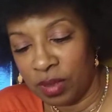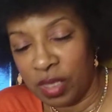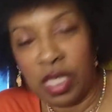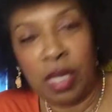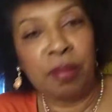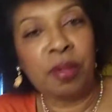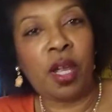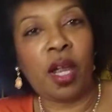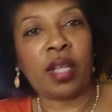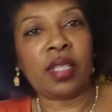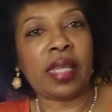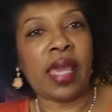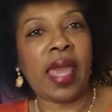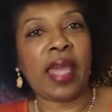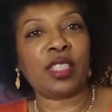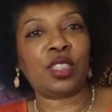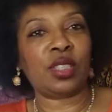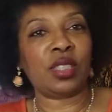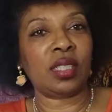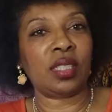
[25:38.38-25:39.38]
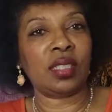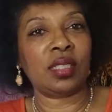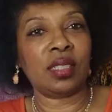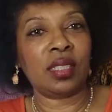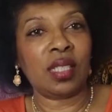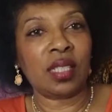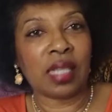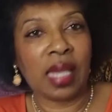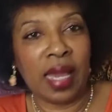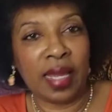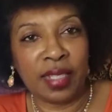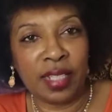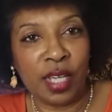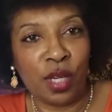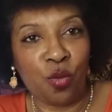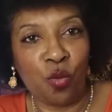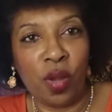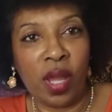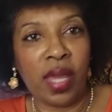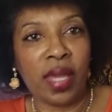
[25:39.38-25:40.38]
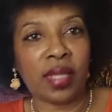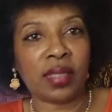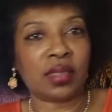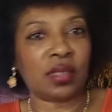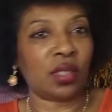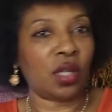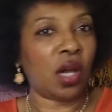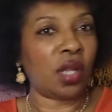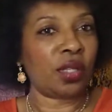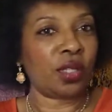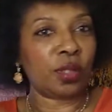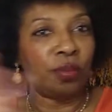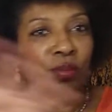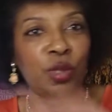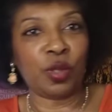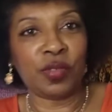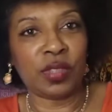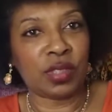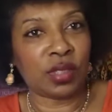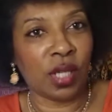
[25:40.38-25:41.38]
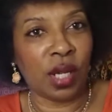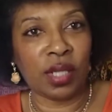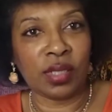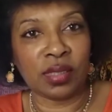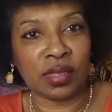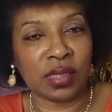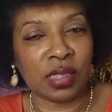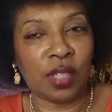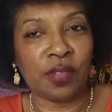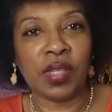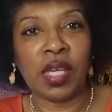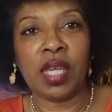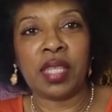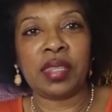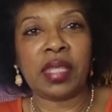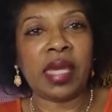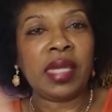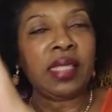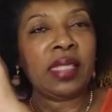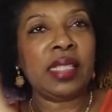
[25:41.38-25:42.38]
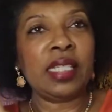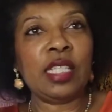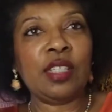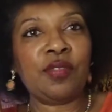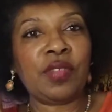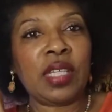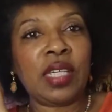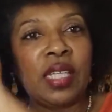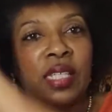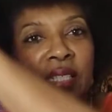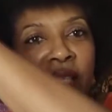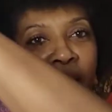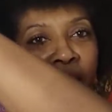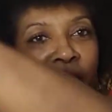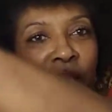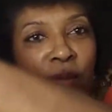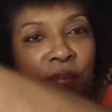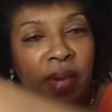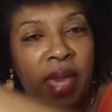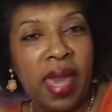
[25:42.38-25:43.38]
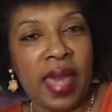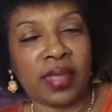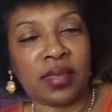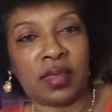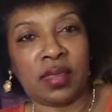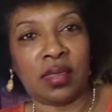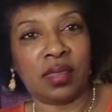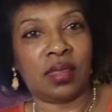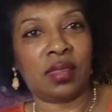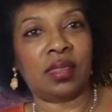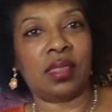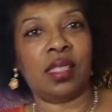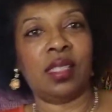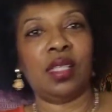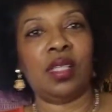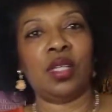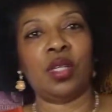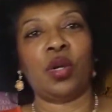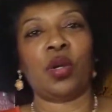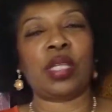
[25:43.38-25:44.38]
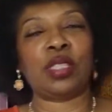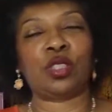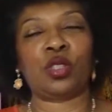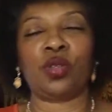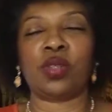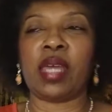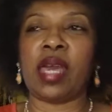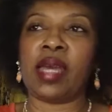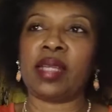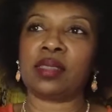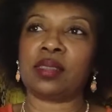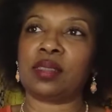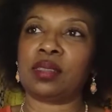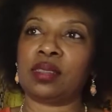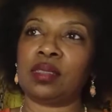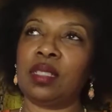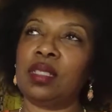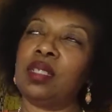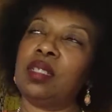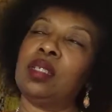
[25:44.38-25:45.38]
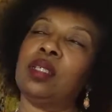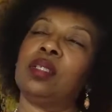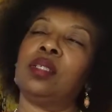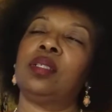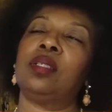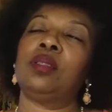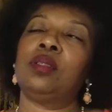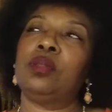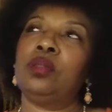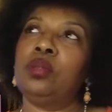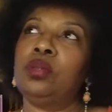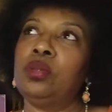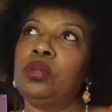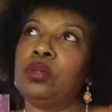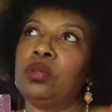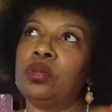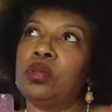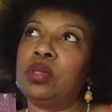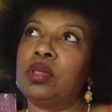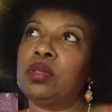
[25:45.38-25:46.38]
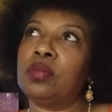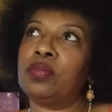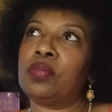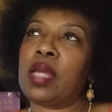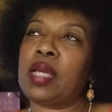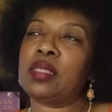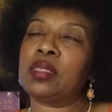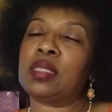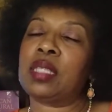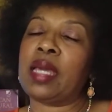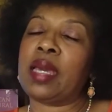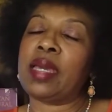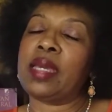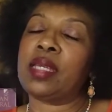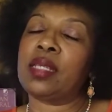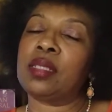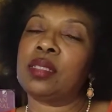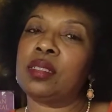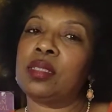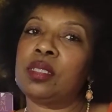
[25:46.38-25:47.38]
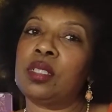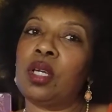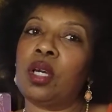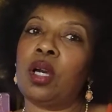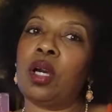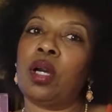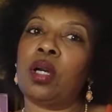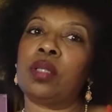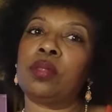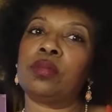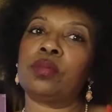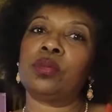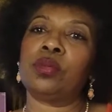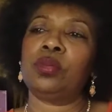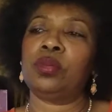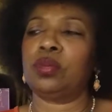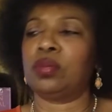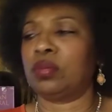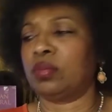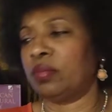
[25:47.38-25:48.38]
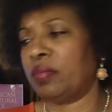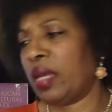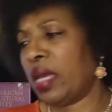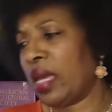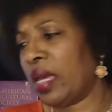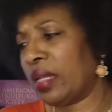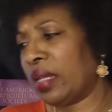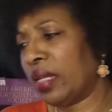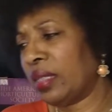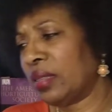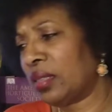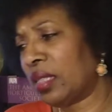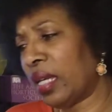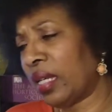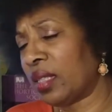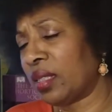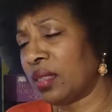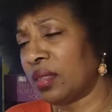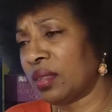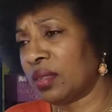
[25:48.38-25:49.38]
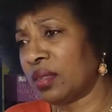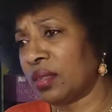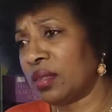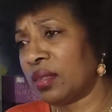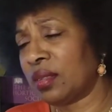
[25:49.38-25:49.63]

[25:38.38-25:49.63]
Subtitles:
Kim Kardashian, Kanye West and all of the movie stars and stuff, they live in Calabasas. Okay, so ooh, that's like ooh man, that's like a